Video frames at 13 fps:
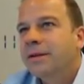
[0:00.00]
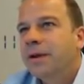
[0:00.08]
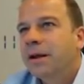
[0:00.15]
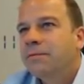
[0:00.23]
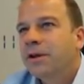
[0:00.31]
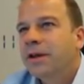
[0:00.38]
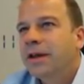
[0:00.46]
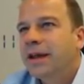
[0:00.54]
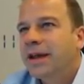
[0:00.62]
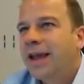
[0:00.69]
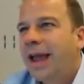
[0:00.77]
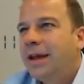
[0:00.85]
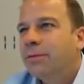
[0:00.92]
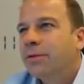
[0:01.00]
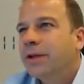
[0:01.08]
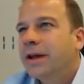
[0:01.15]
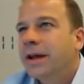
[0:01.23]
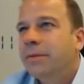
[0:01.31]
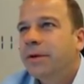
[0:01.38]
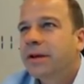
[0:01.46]
I mean, I'm looking at cable
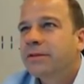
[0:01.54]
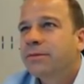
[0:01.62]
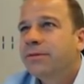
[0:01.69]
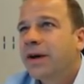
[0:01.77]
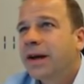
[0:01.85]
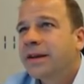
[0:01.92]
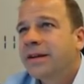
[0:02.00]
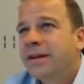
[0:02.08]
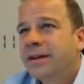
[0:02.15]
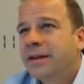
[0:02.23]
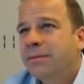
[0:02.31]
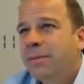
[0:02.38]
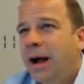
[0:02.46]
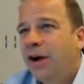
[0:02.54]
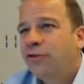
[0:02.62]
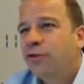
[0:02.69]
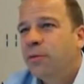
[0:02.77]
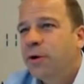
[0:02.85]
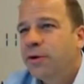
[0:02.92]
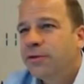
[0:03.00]
here because we've had
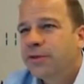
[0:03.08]
powerful moves